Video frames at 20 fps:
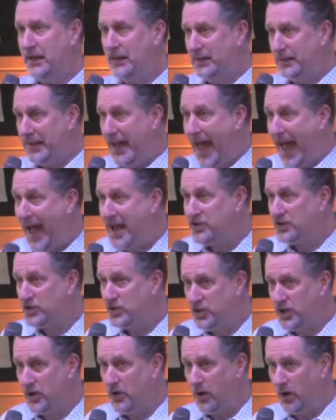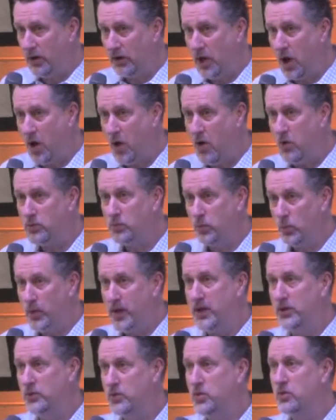Last year alone,
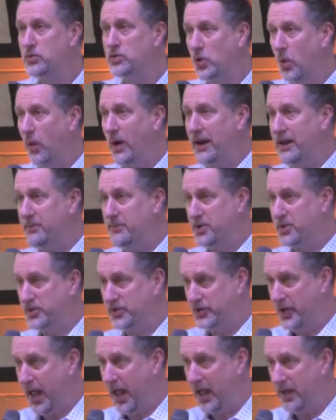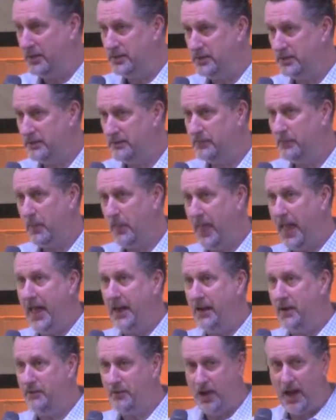we grew 20%.
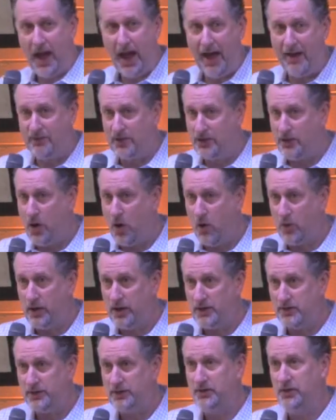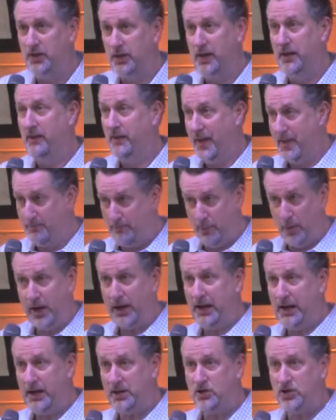And if you haven't noticed, they're
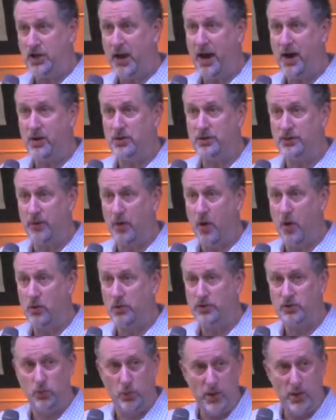bringing in chairs, folks.